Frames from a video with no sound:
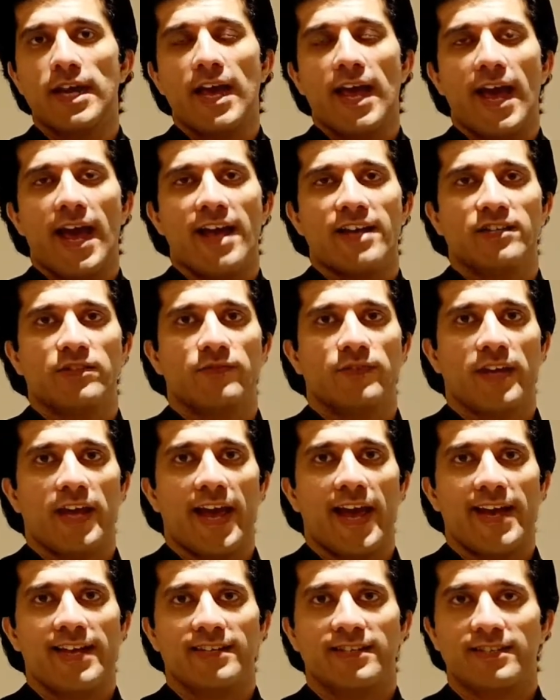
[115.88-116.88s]
as we
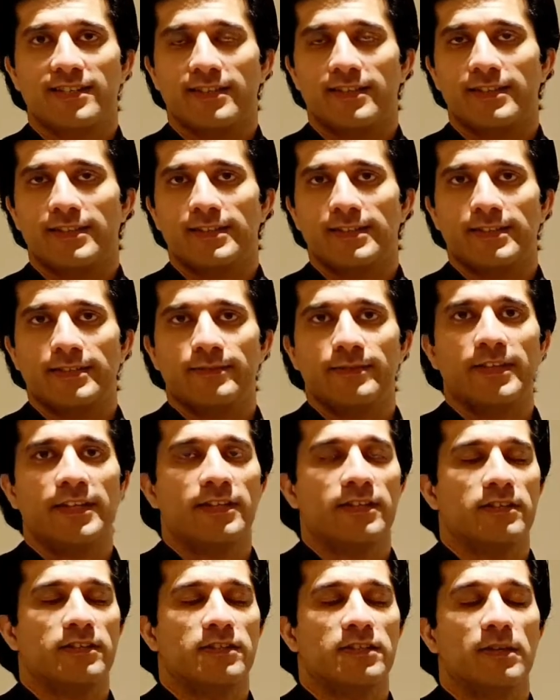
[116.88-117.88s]
had uh,
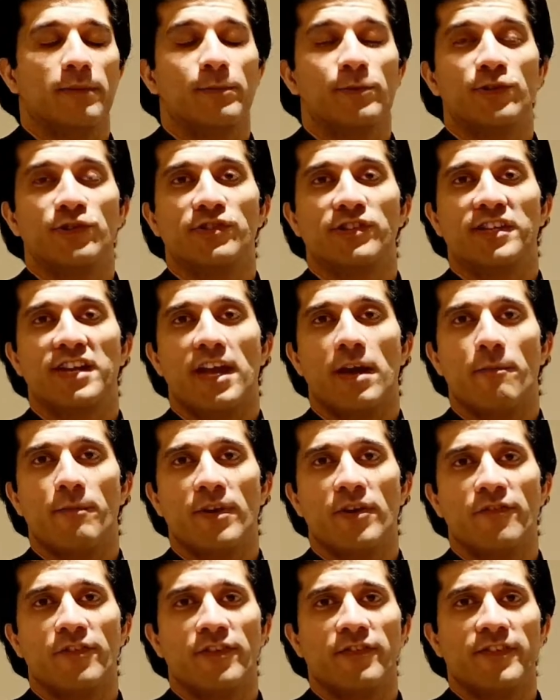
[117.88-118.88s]
in
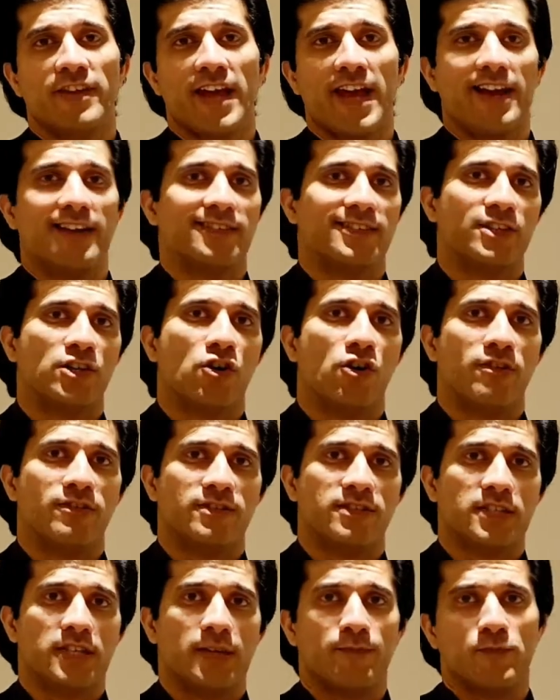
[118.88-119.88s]
WCDMA where we had the
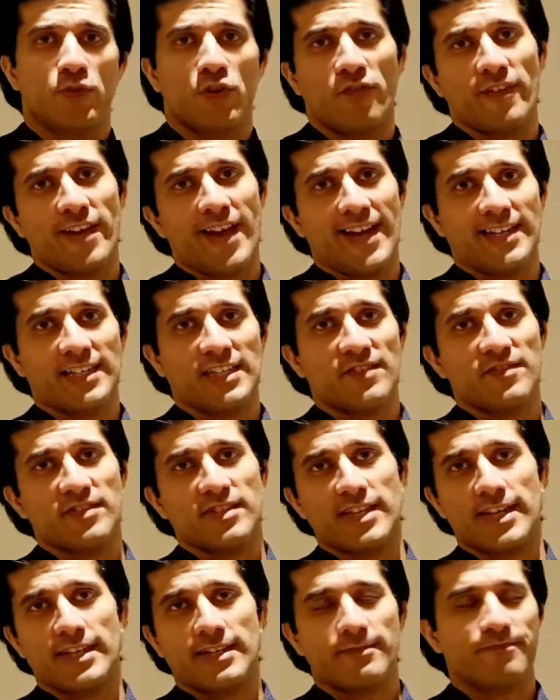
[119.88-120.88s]
concept of active
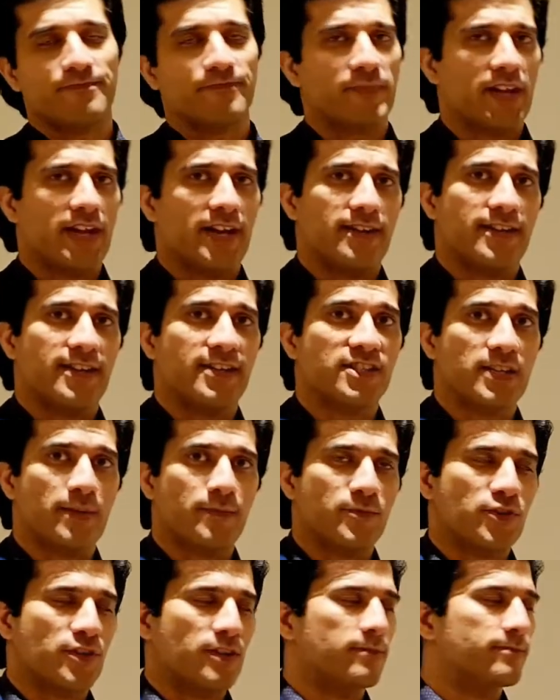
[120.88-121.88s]
set and etc